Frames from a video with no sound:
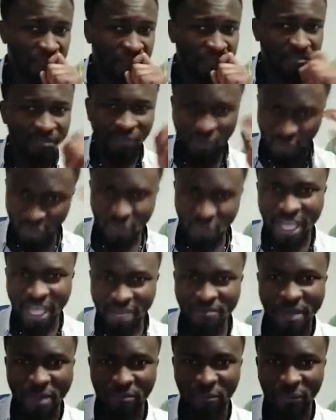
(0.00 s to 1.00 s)
Do you get
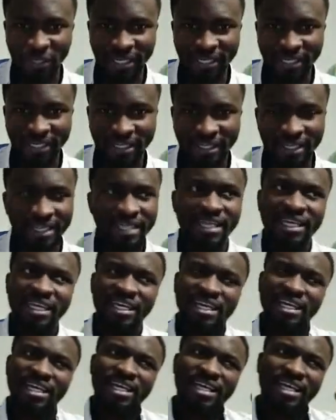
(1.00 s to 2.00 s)
my point?
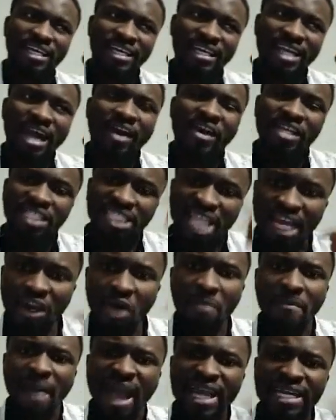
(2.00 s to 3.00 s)
Now, a
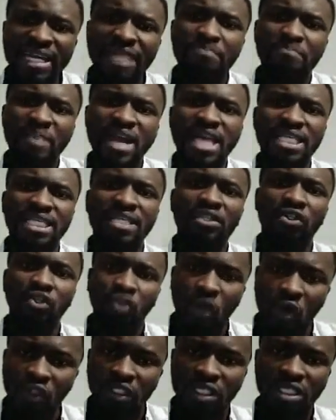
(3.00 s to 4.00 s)
shallow-minded person
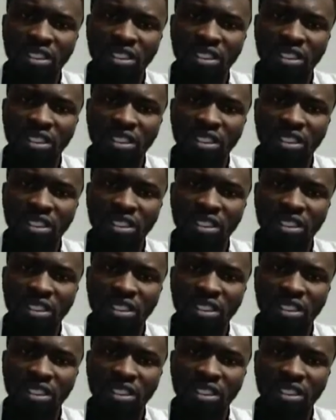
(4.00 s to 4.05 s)
thought